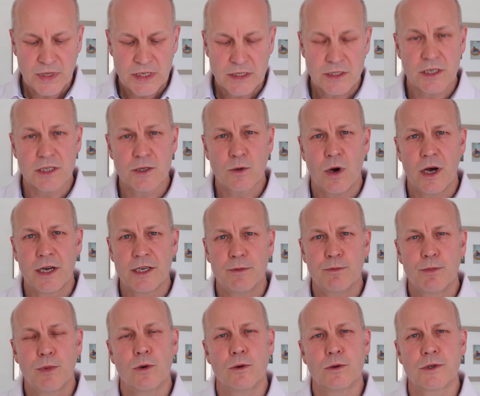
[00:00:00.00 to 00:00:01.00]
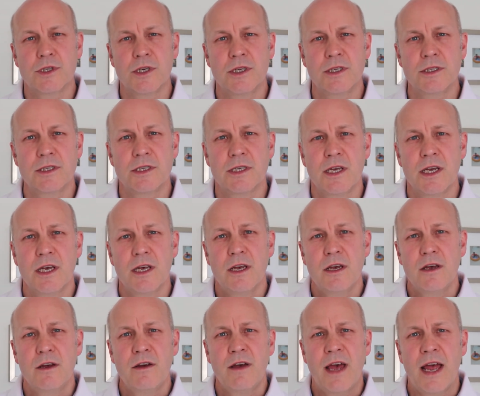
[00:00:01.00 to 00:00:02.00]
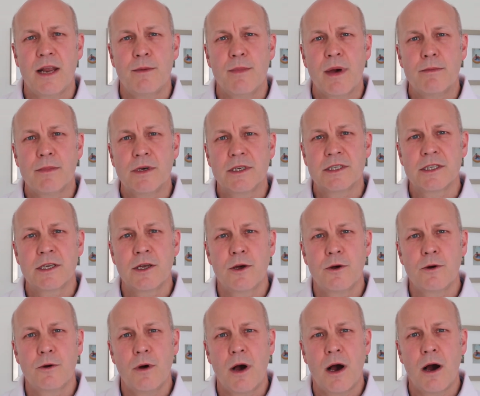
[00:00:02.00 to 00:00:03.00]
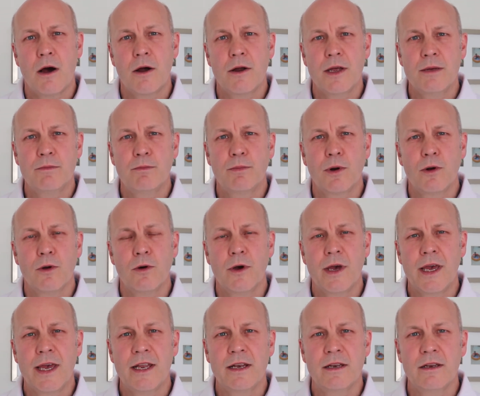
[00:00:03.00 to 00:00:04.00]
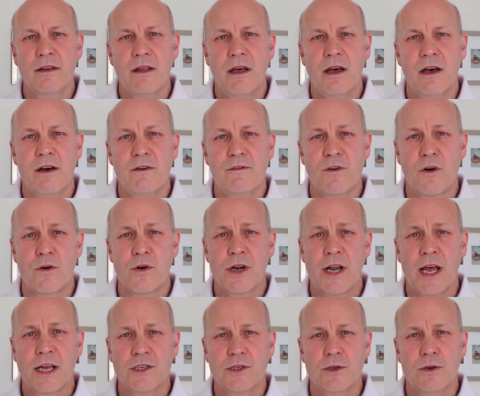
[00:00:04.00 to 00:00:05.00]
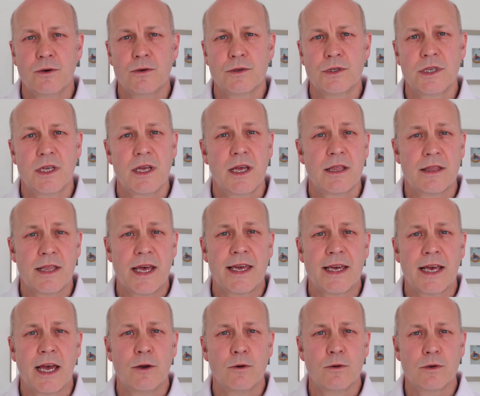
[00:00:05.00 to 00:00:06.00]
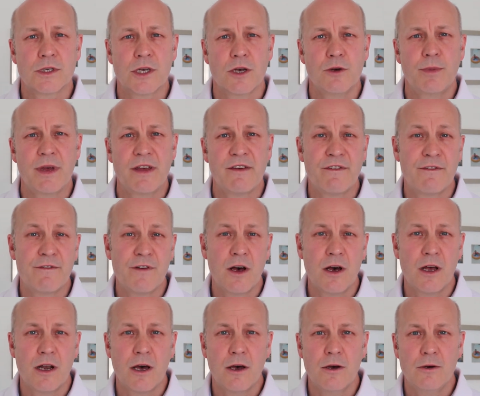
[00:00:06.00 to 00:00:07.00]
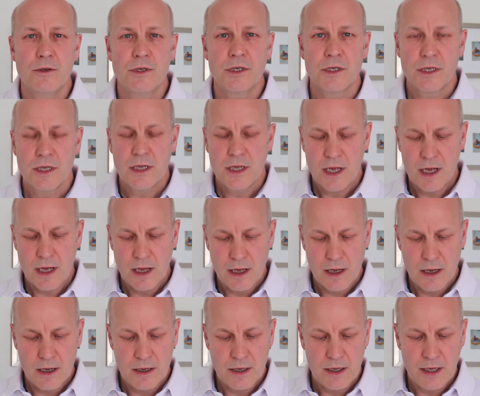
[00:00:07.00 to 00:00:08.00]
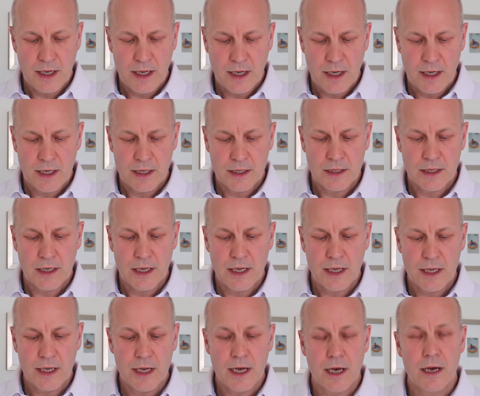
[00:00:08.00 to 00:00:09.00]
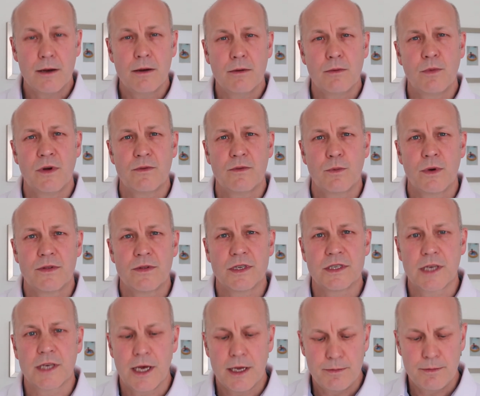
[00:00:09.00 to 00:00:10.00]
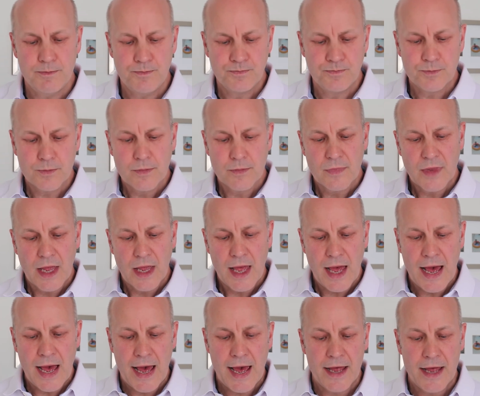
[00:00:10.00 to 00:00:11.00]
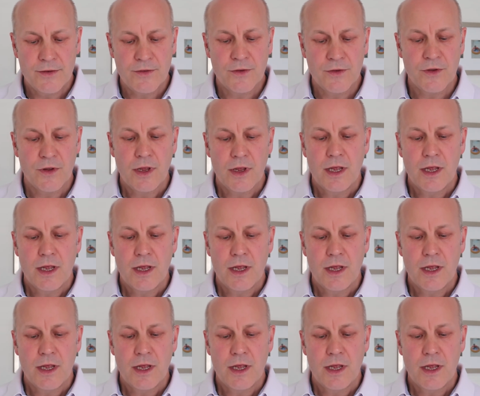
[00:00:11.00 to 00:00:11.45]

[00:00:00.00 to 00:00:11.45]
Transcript: So it's quite important. Any members who are employing uh, foreign nationals, they can also be furloughed uh, in the, uh, with, with the scheme. And